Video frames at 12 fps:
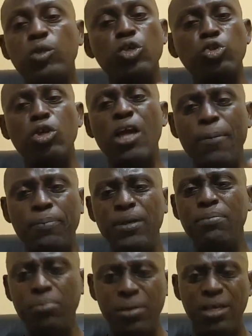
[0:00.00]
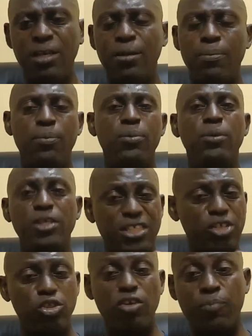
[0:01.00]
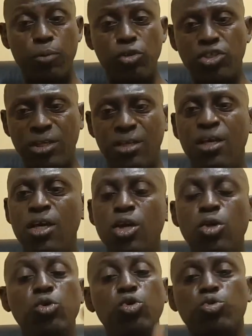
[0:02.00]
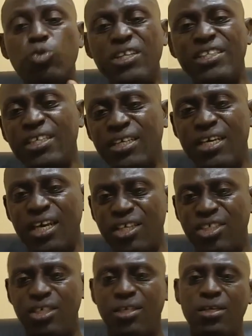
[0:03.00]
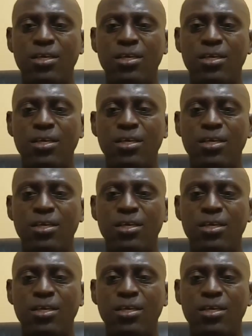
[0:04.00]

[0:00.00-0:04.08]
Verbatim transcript: Soyabean meal is a source of protein. Use 20 kg.